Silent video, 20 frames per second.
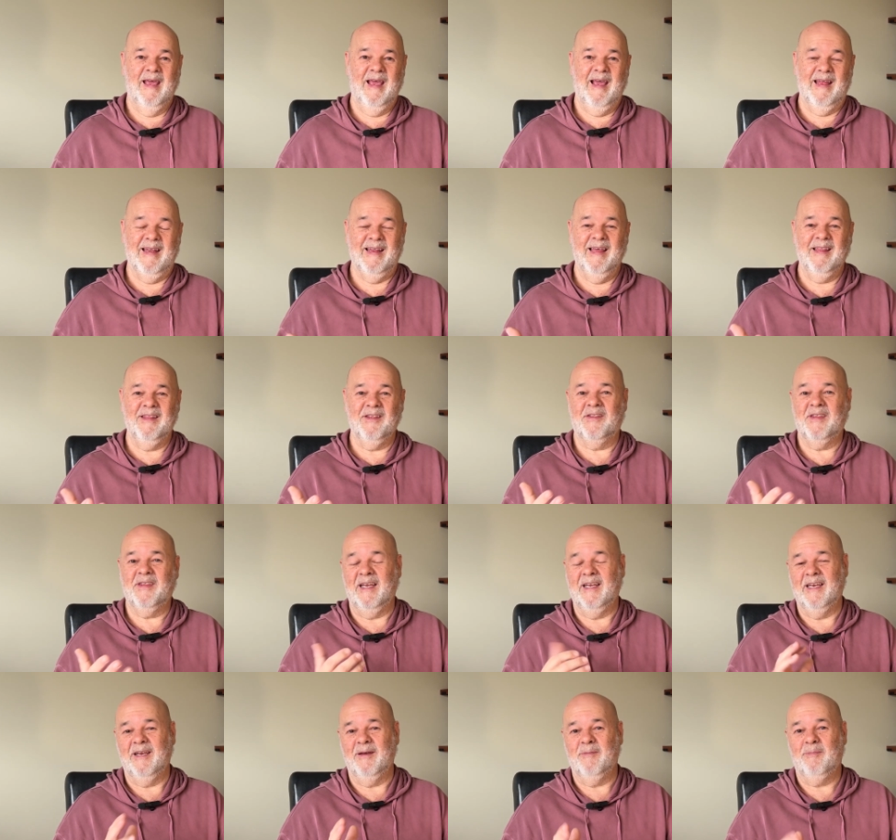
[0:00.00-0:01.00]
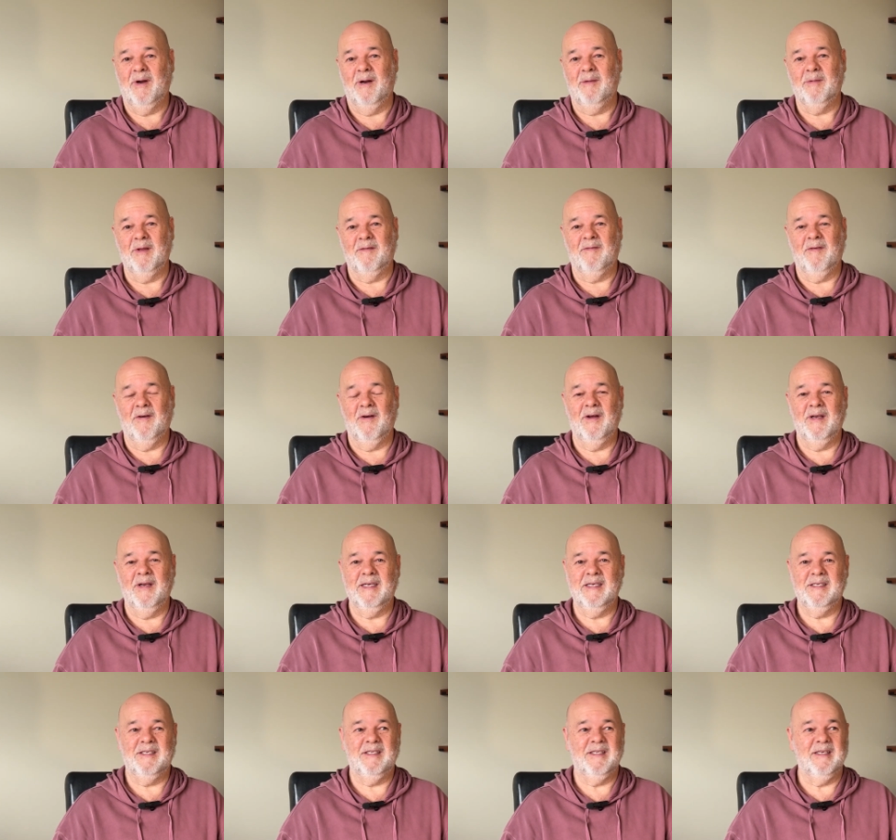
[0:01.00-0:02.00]
Another thing that you probably find
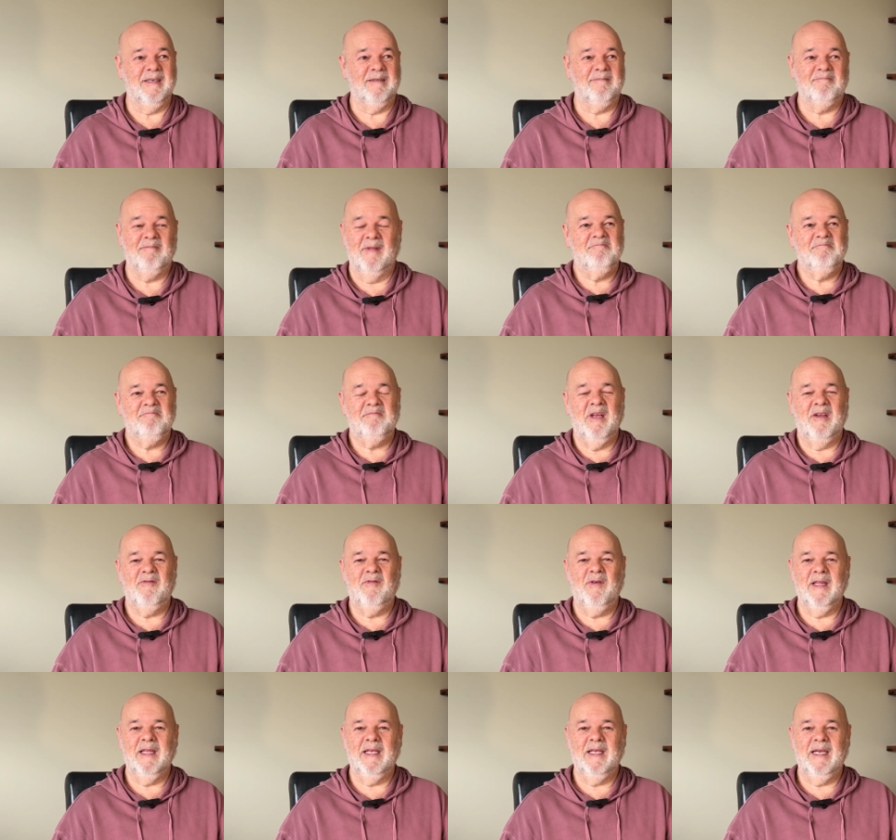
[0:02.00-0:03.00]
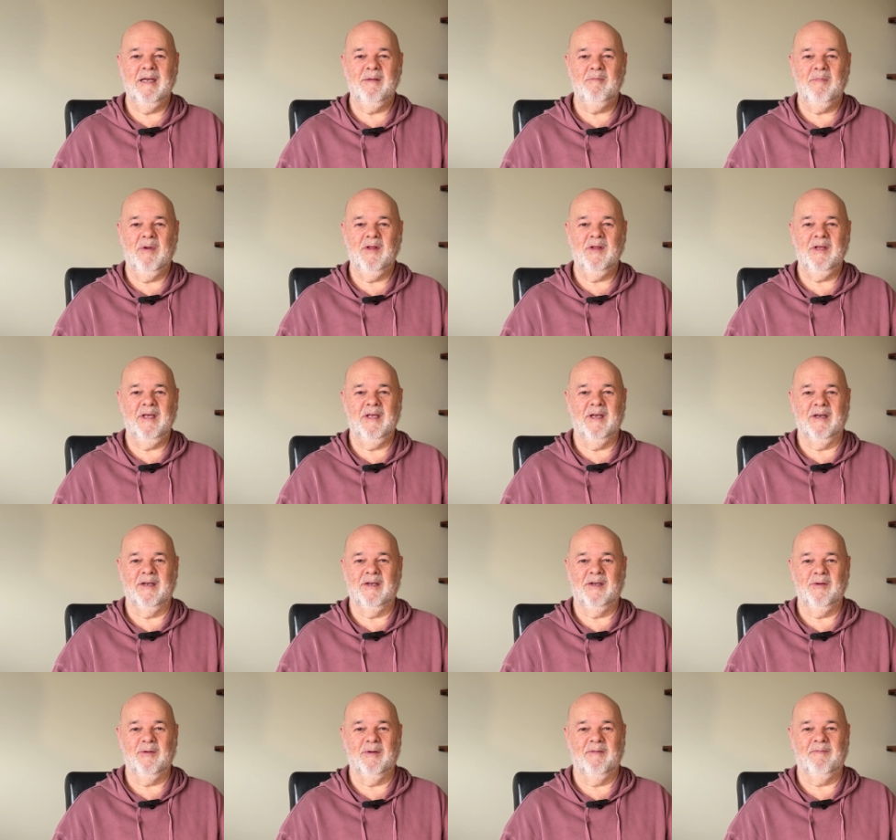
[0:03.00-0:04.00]
is that it really didn't bother you to
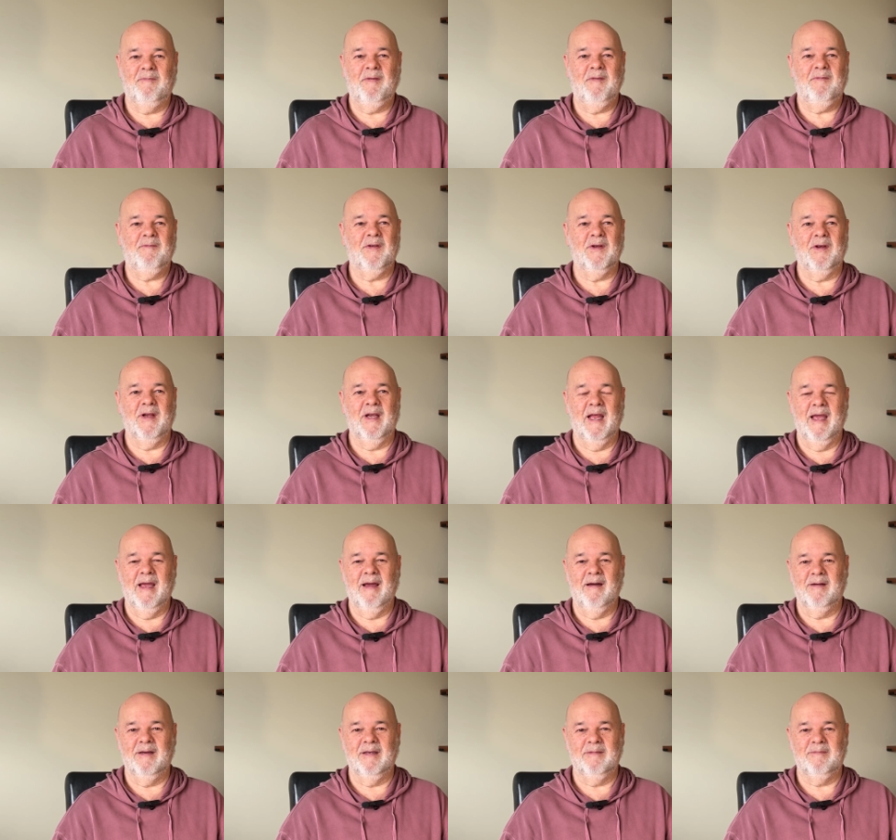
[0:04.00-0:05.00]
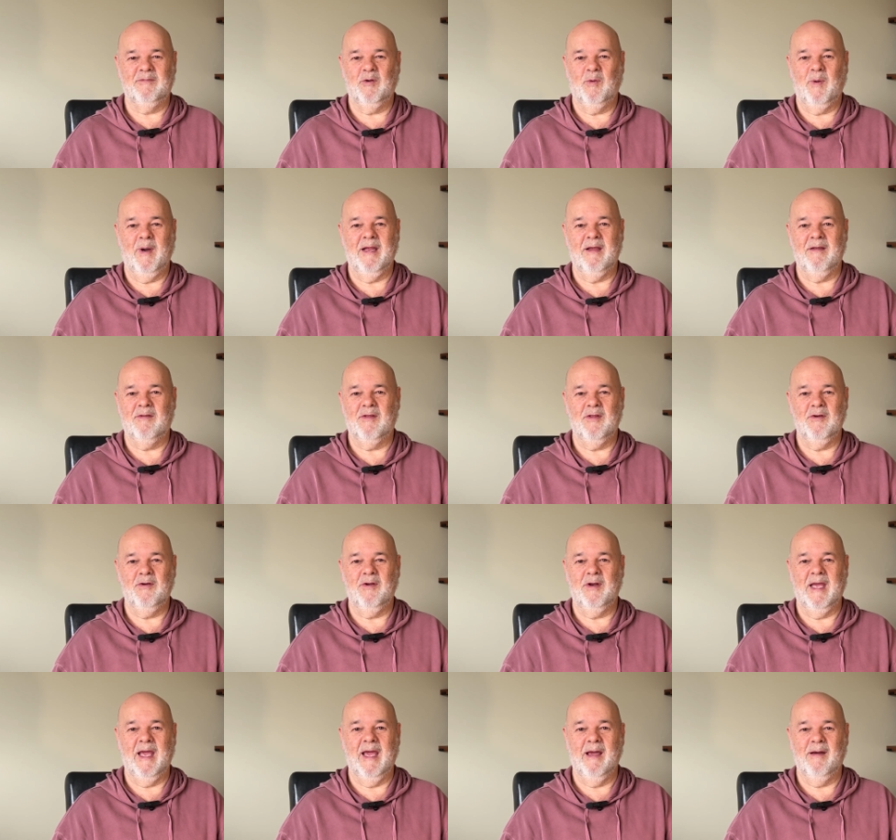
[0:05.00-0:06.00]
do a 15-hour, 20,
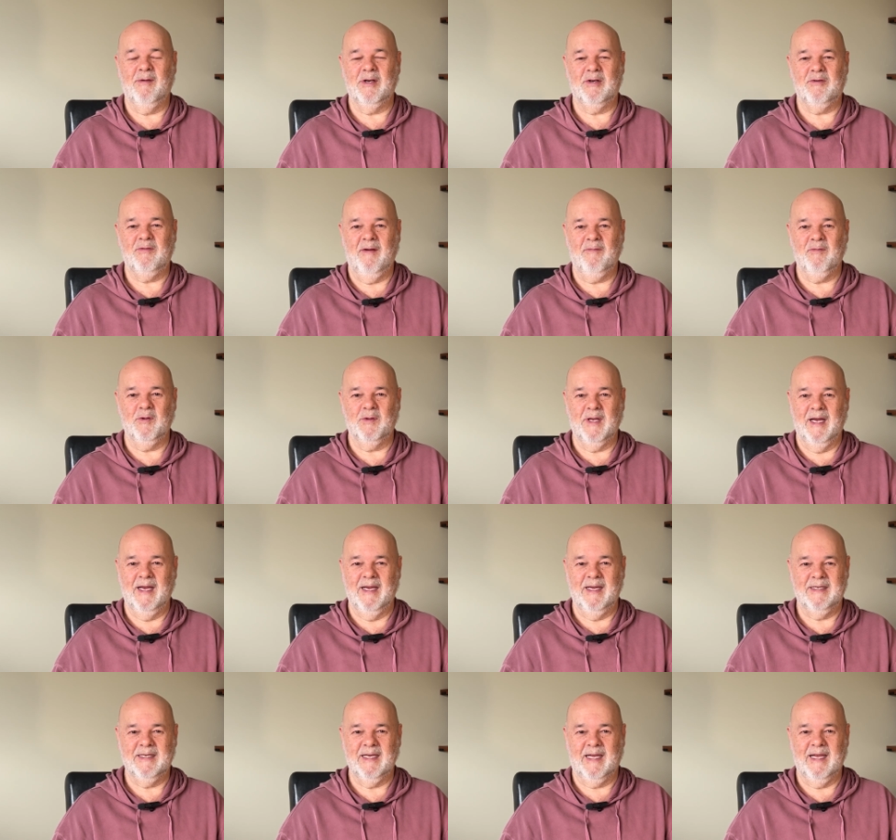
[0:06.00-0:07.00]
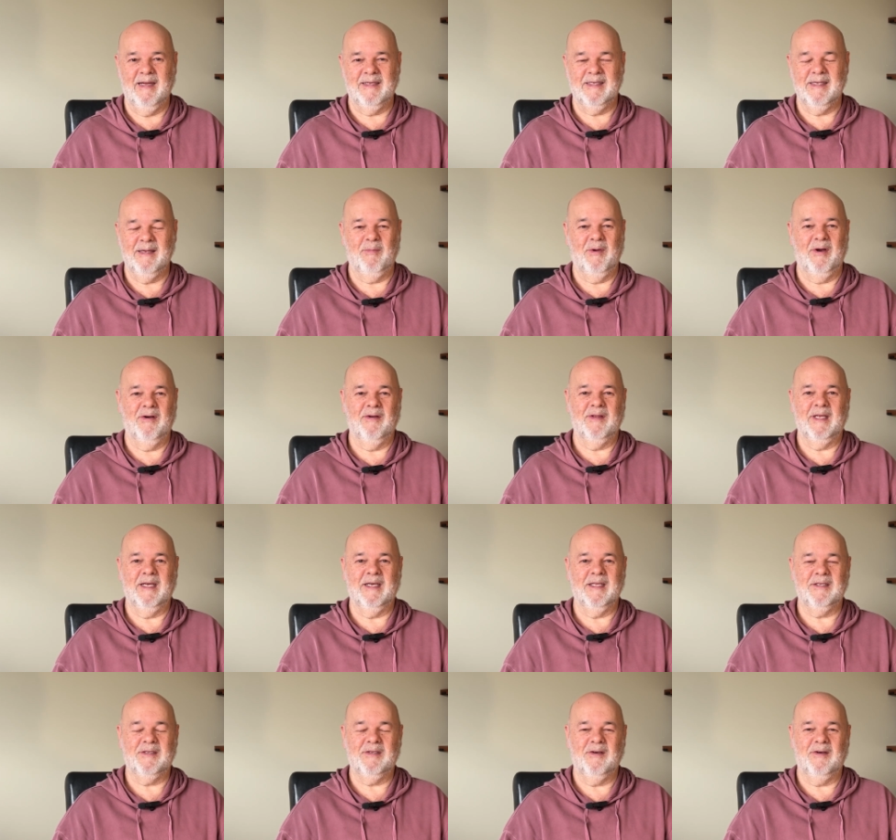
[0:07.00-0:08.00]
30-hour travel day to get somewhere on the
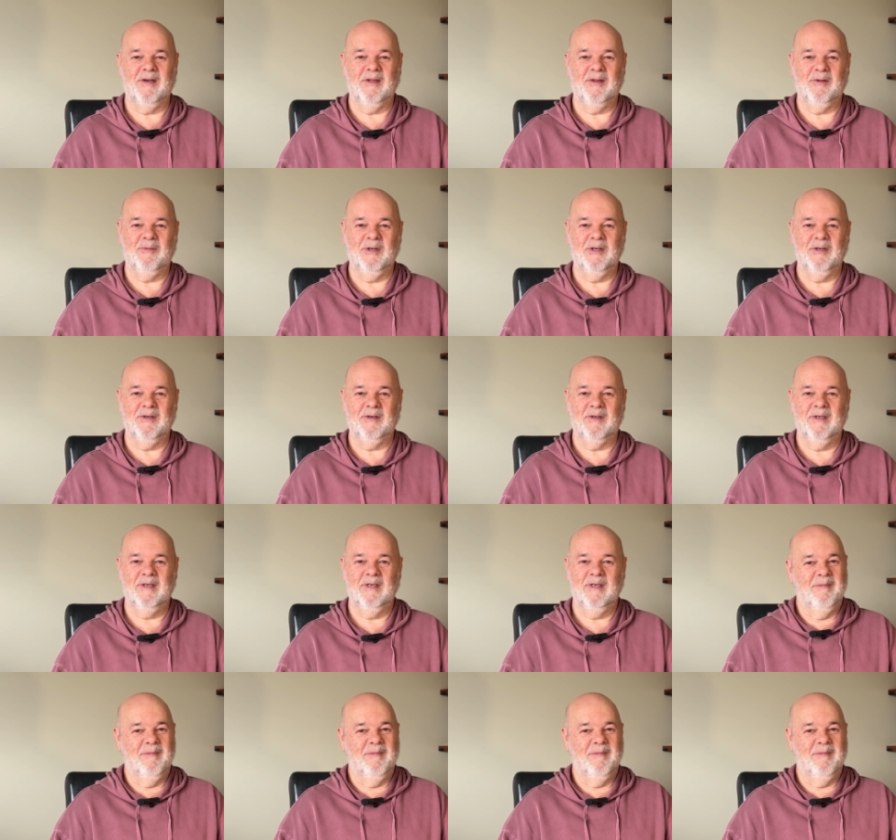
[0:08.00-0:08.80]
other side of the world.